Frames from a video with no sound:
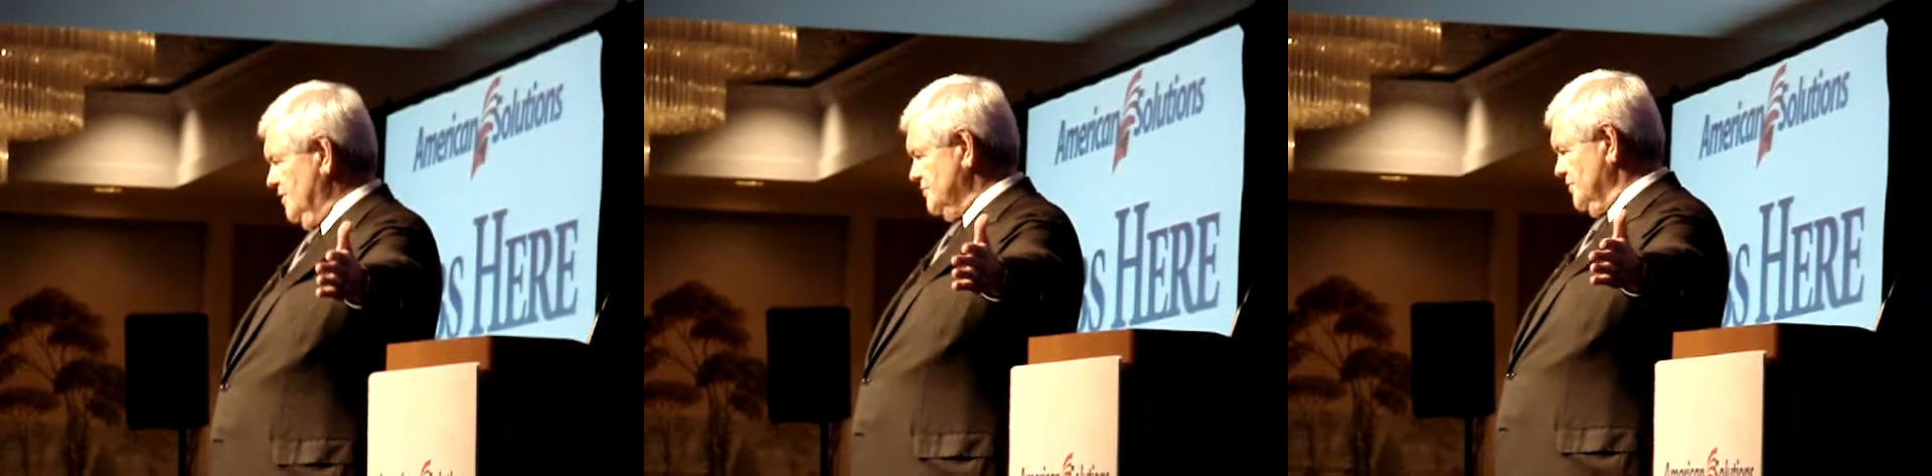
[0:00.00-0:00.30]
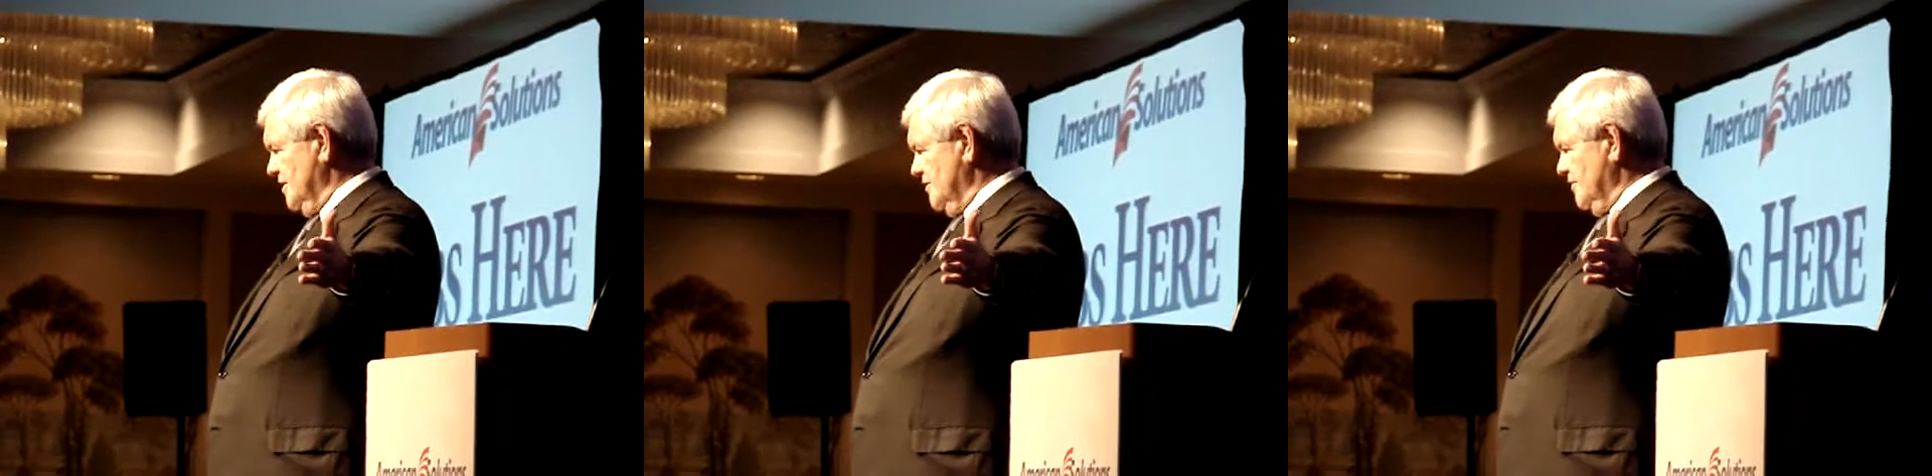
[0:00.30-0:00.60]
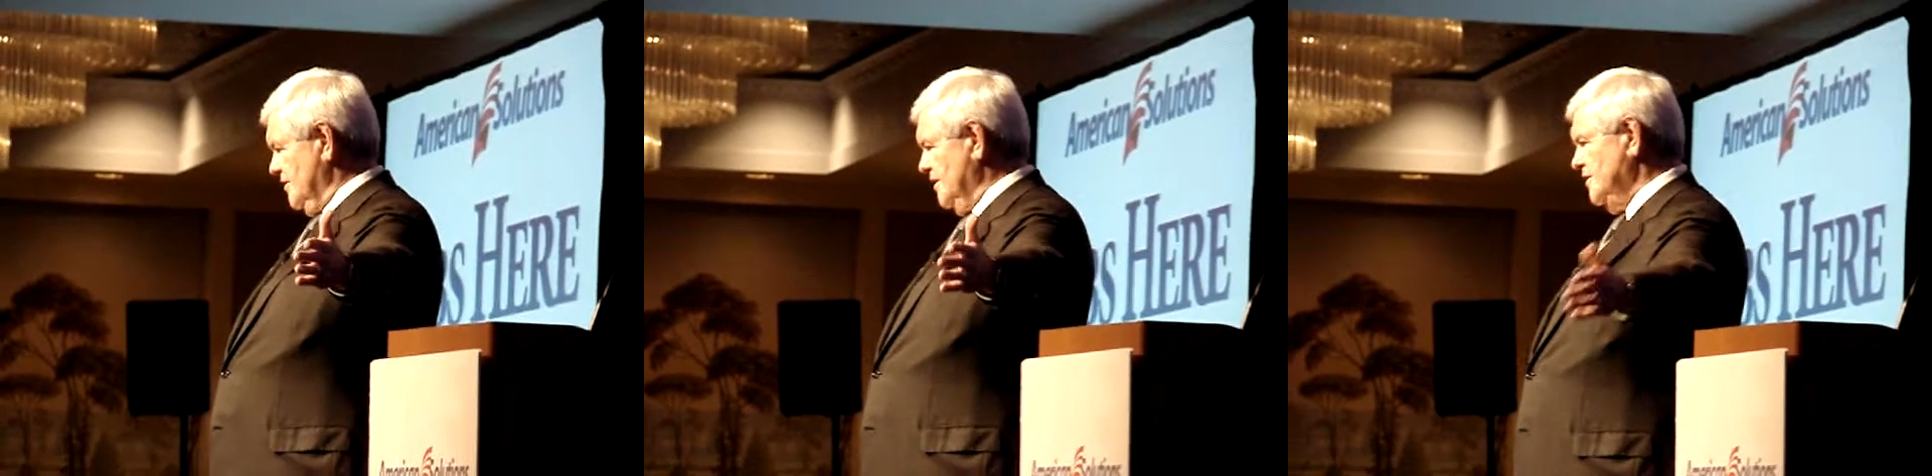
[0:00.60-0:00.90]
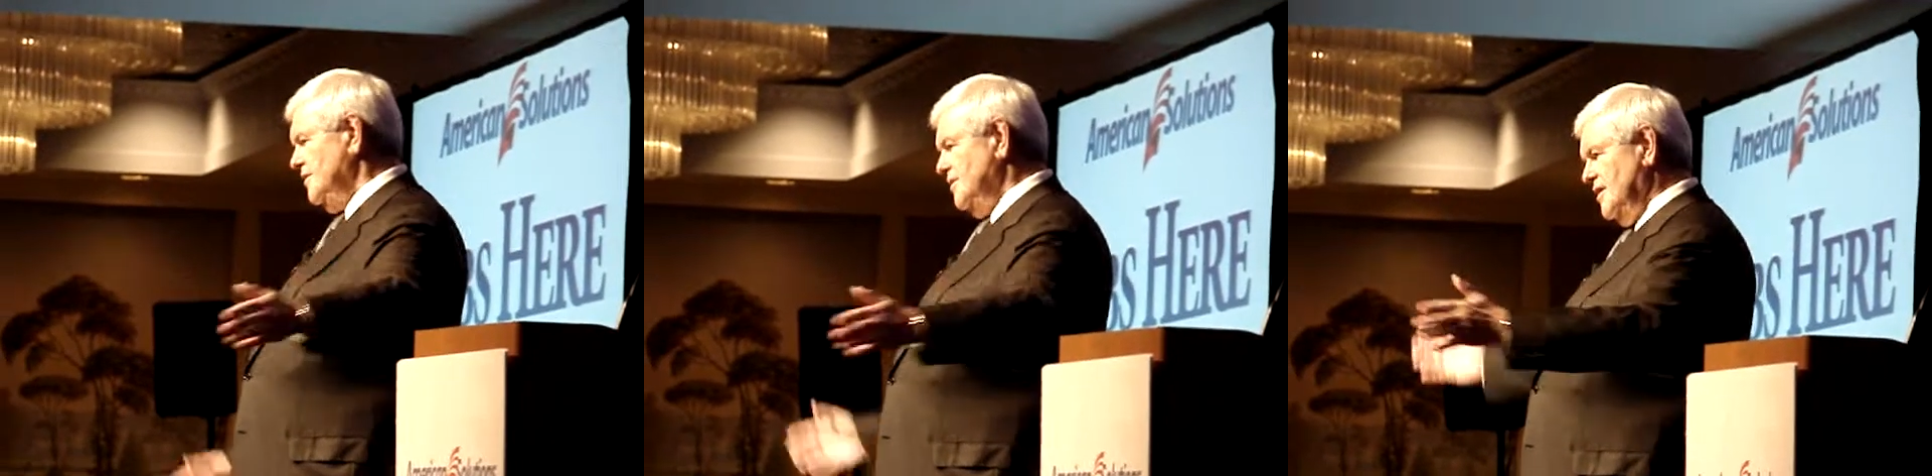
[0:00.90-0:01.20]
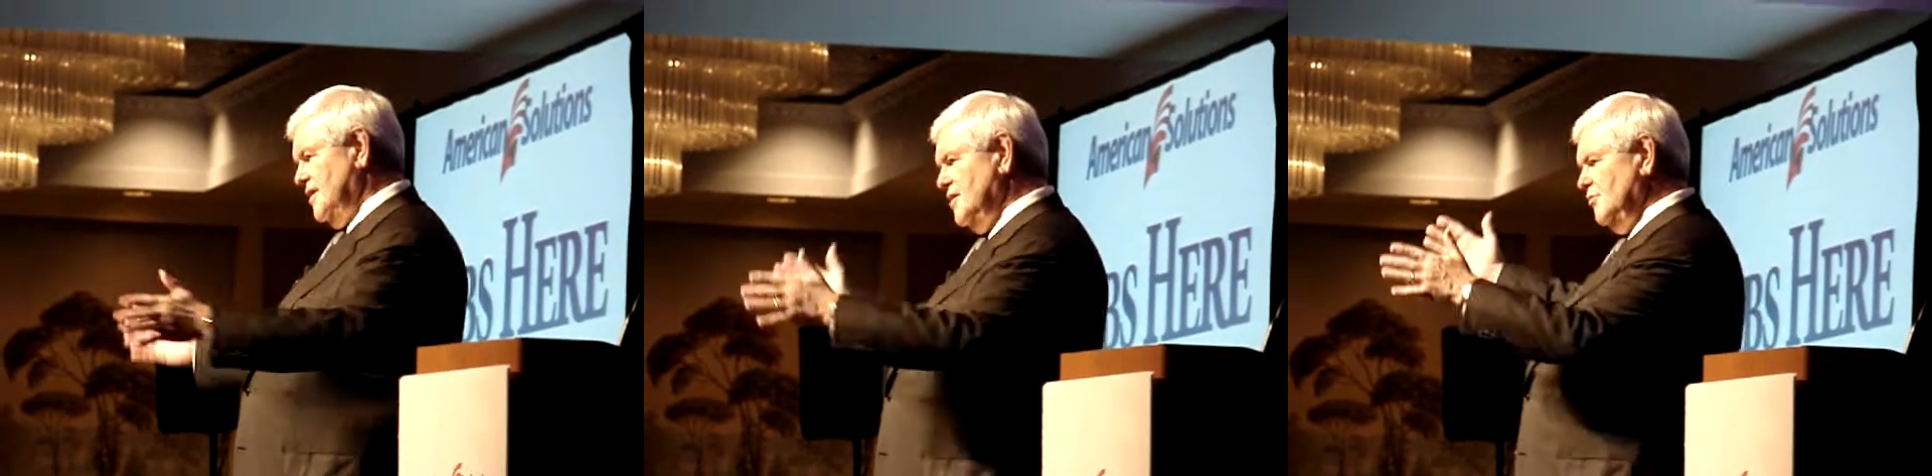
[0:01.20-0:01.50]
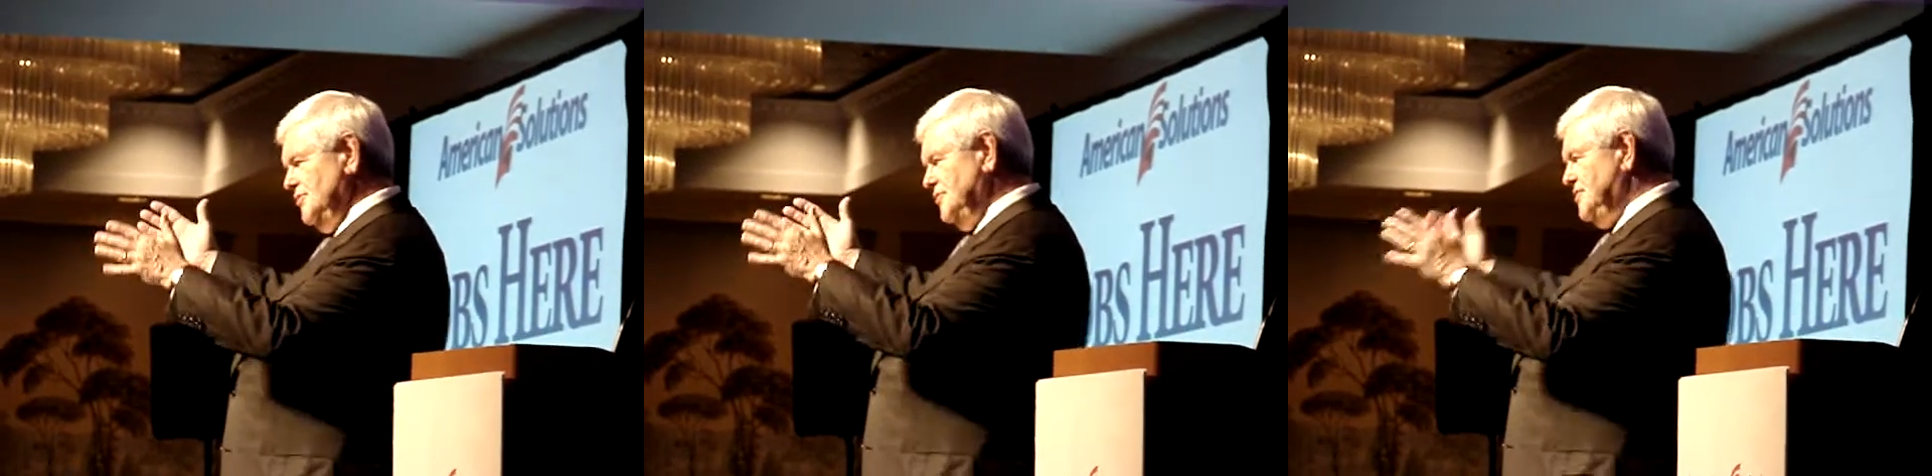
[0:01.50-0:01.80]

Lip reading: years of the country. He will